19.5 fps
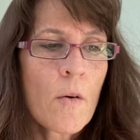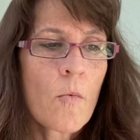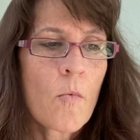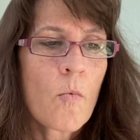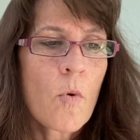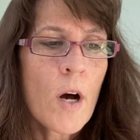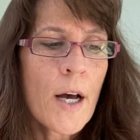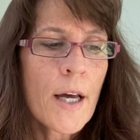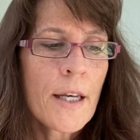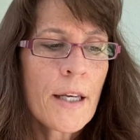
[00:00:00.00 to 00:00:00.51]

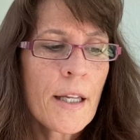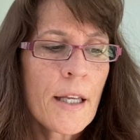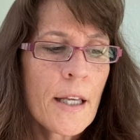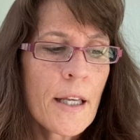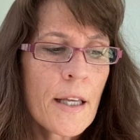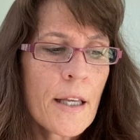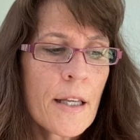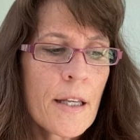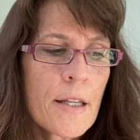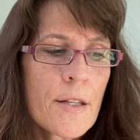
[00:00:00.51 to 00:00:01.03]
One
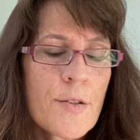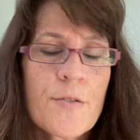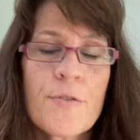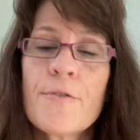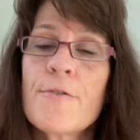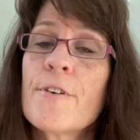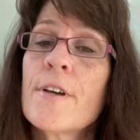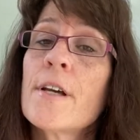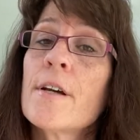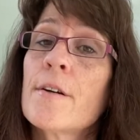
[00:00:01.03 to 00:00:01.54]
is
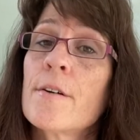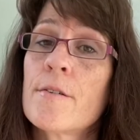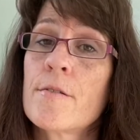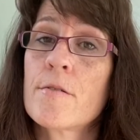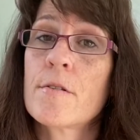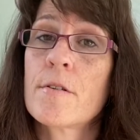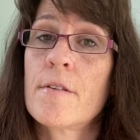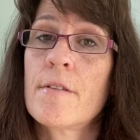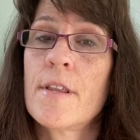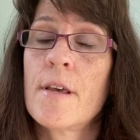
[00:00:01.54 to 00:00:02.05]

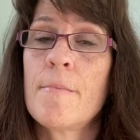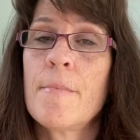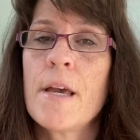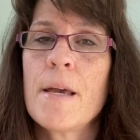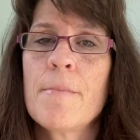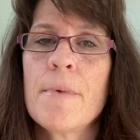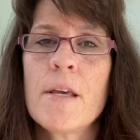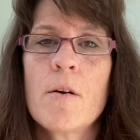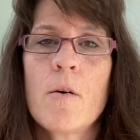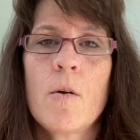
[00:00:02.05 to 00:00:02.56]
fears that
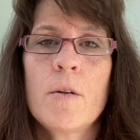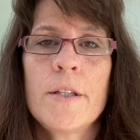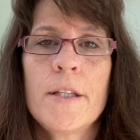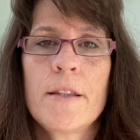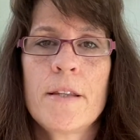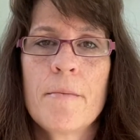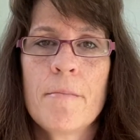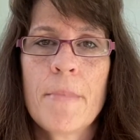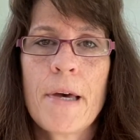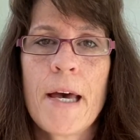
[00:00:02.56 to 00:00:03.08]
may be
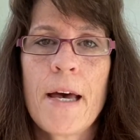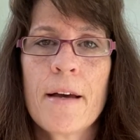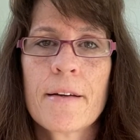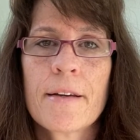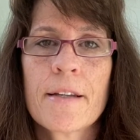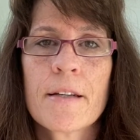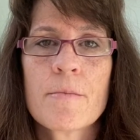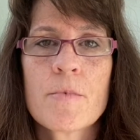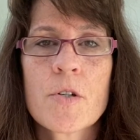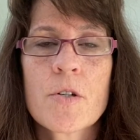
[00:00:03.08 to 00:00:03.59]
holding them
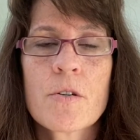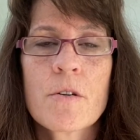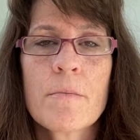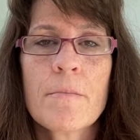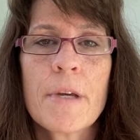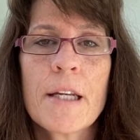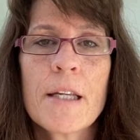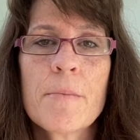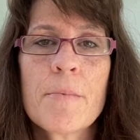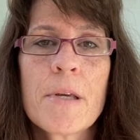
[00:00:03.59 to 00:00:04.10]
back, and I'm sure
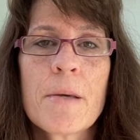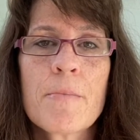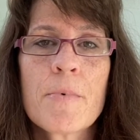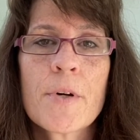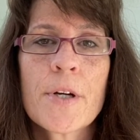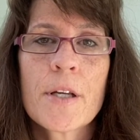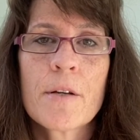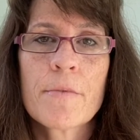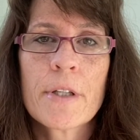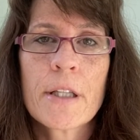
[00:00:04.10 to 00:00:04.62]
many people
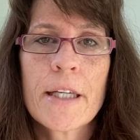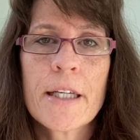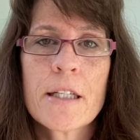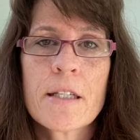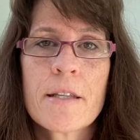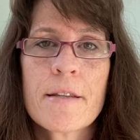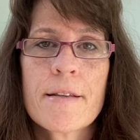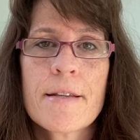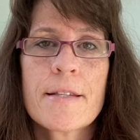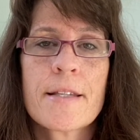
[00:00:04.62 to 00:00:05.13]
can relate
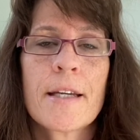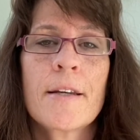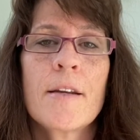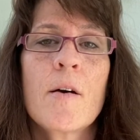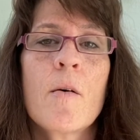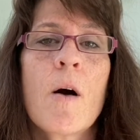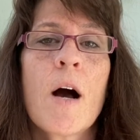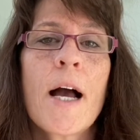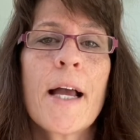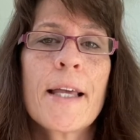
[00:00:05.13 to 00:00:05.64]
to this. I
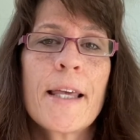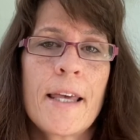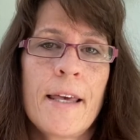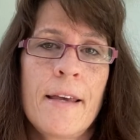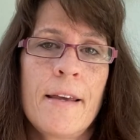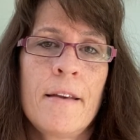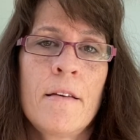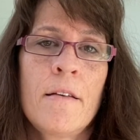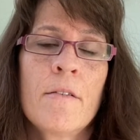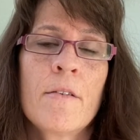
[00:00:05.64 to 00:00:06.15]
know I
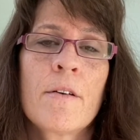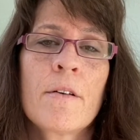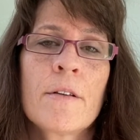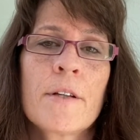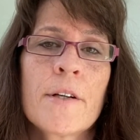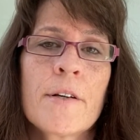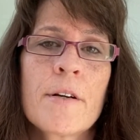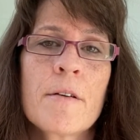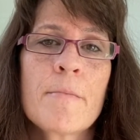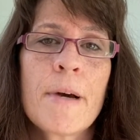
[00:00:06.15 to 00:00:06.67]
can
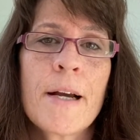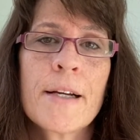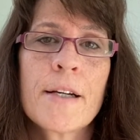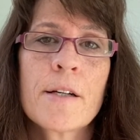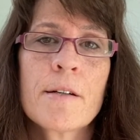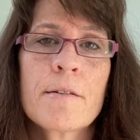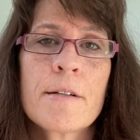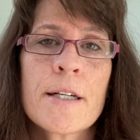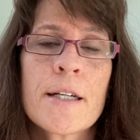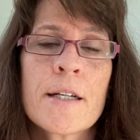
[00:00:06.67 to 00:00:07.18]
earlier in my
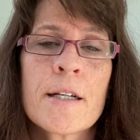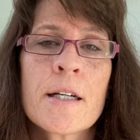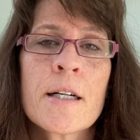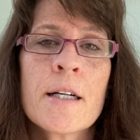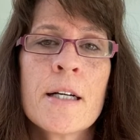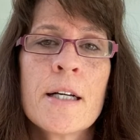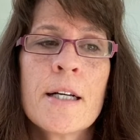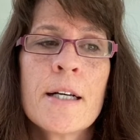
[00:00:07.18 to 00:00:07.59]
career.